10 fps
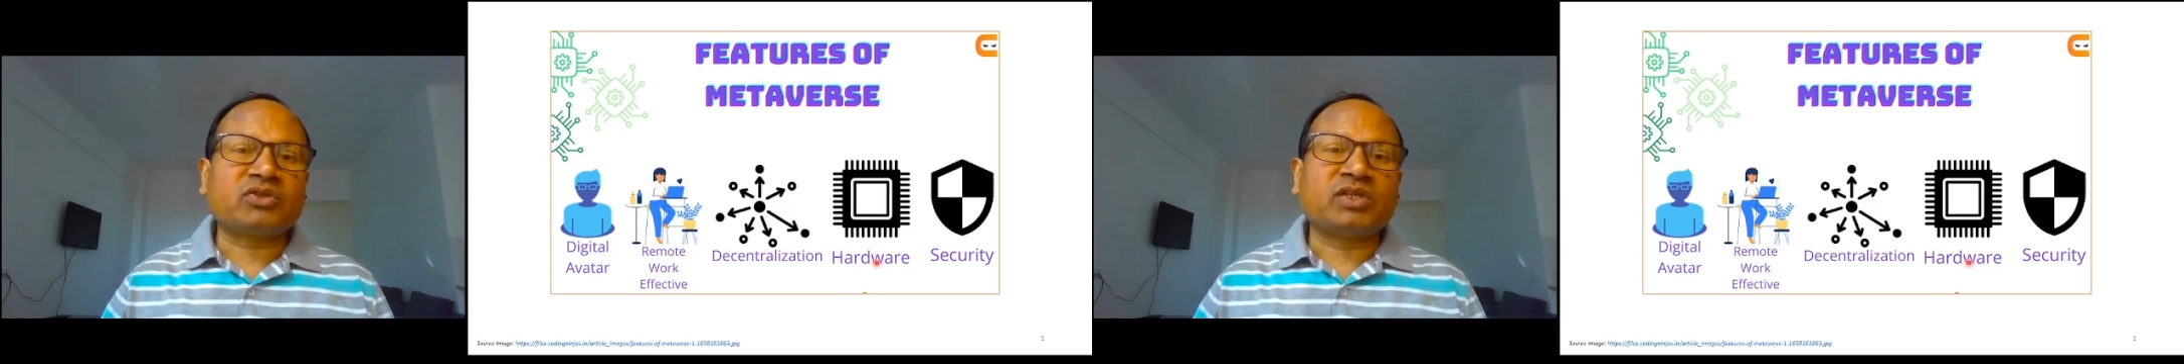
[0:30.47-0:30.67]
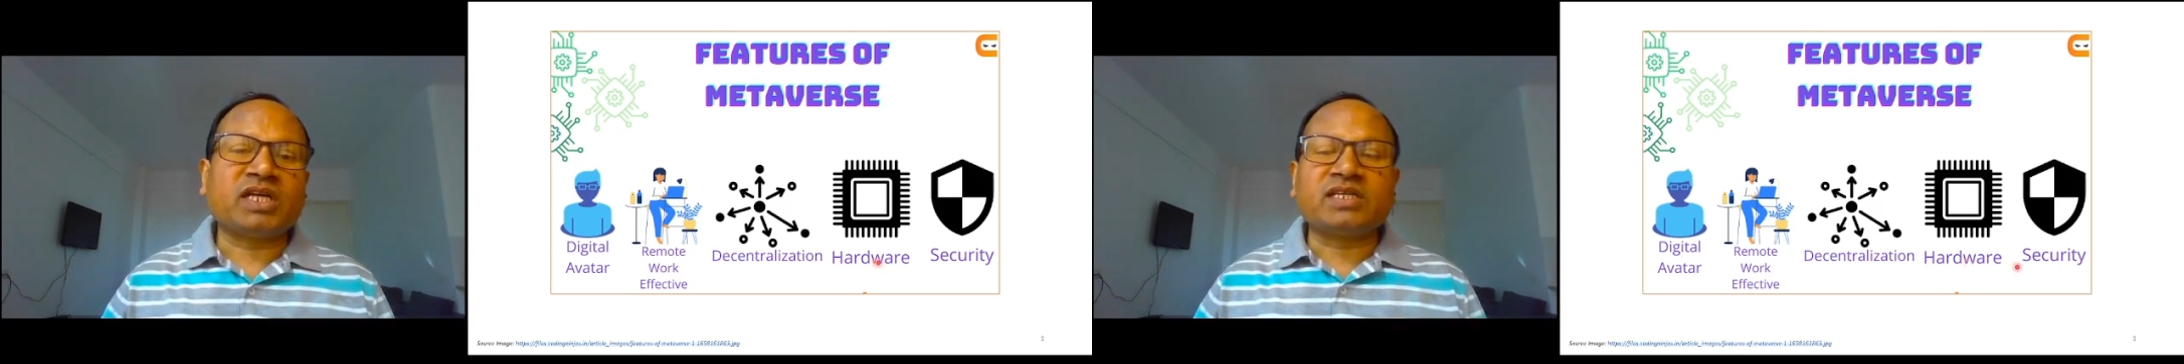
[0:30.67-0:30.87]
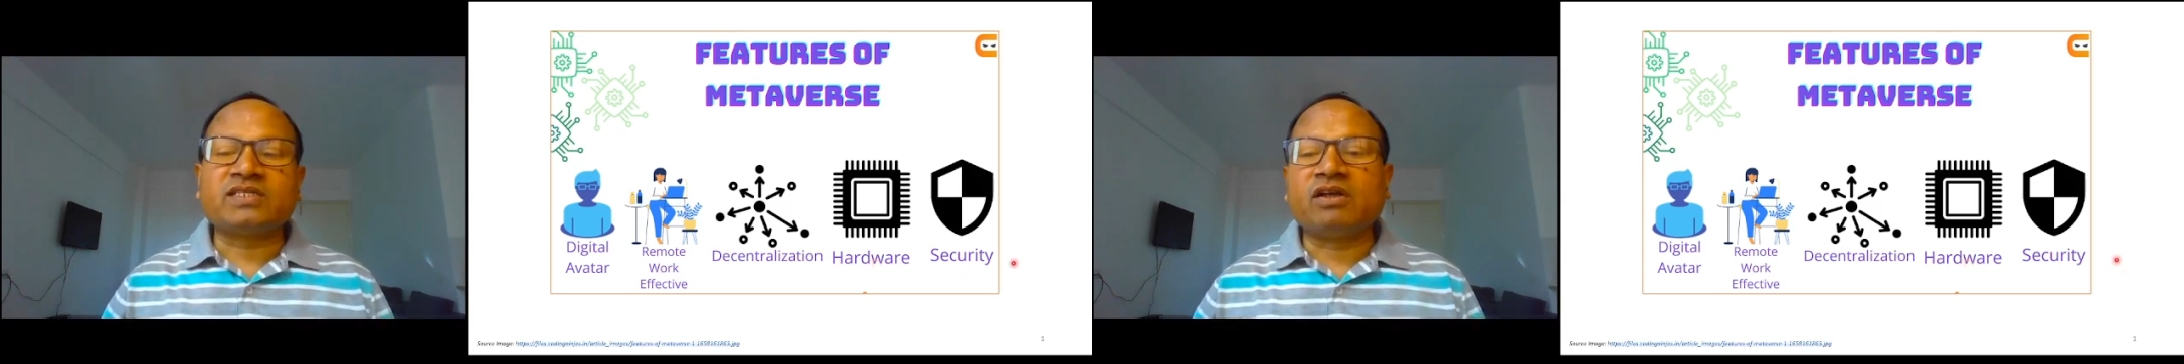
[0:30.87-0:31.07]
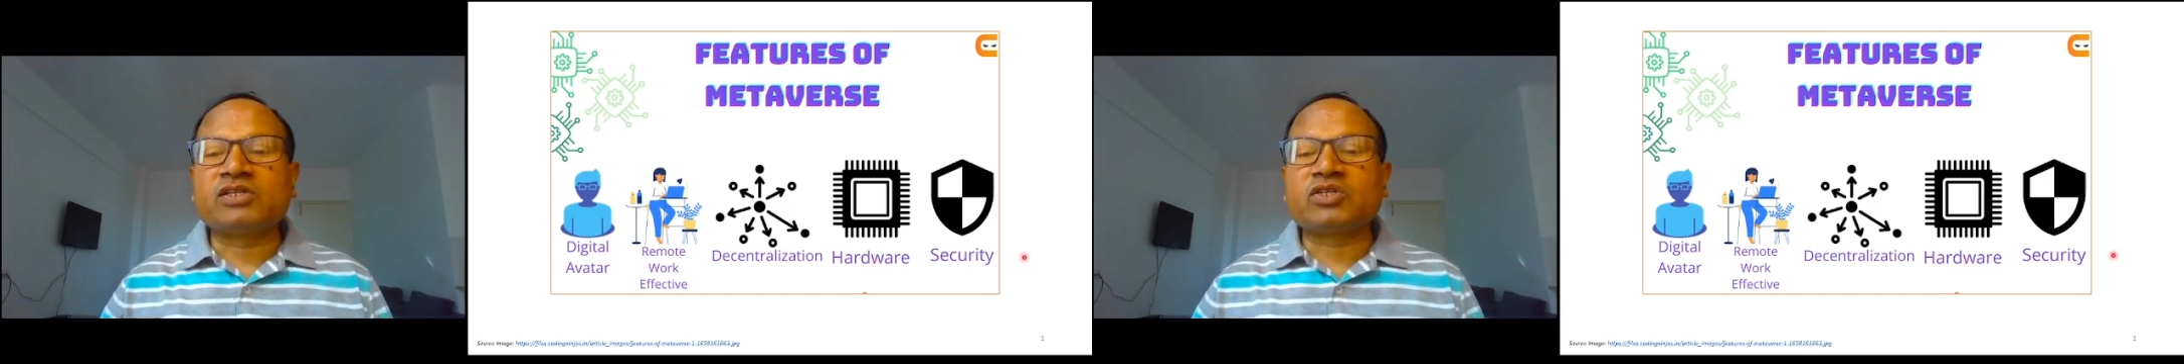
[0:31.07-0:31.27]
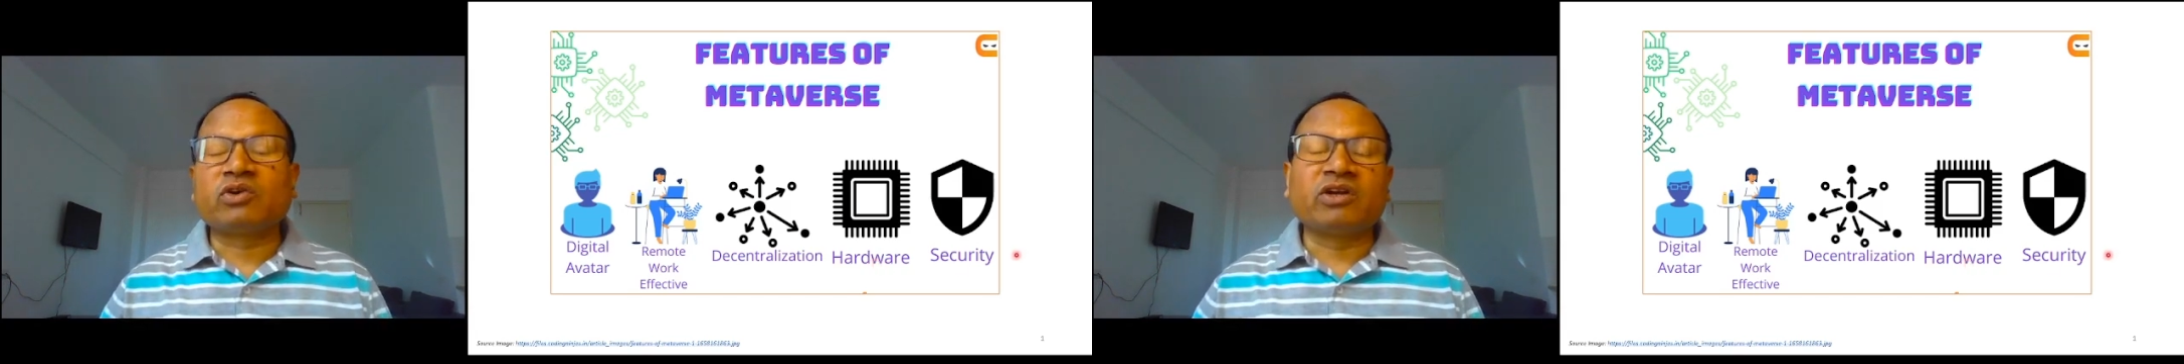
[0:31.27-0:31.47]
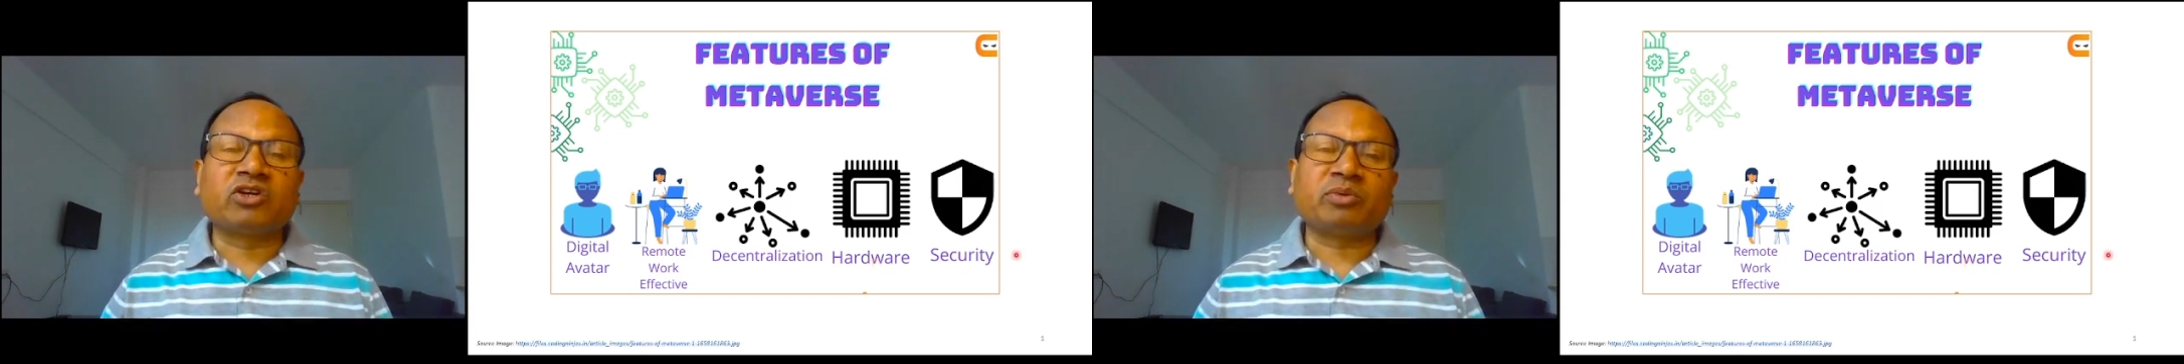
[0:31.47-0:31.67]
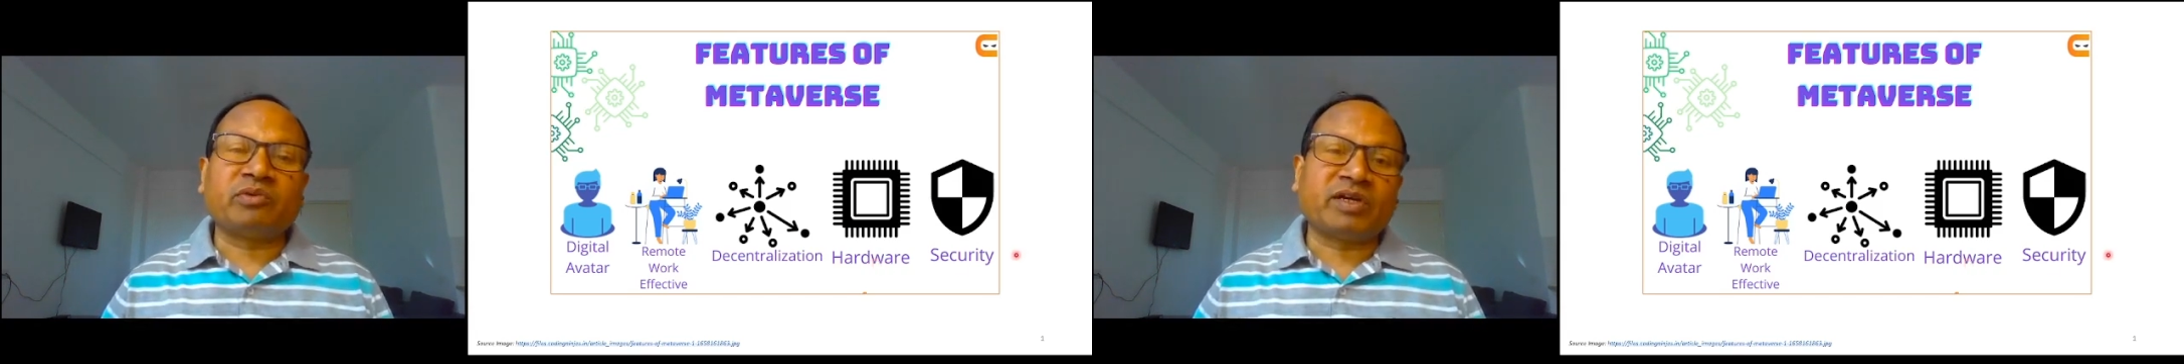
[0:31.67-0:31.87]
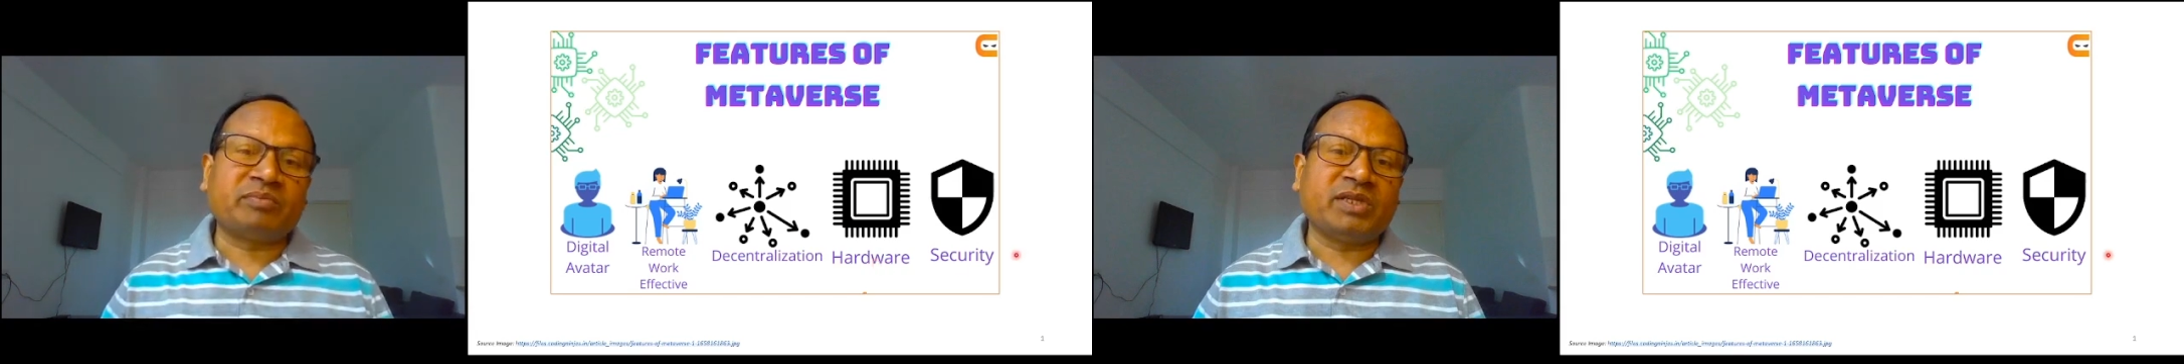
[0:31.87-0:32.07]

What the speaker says: So that is also going to be one of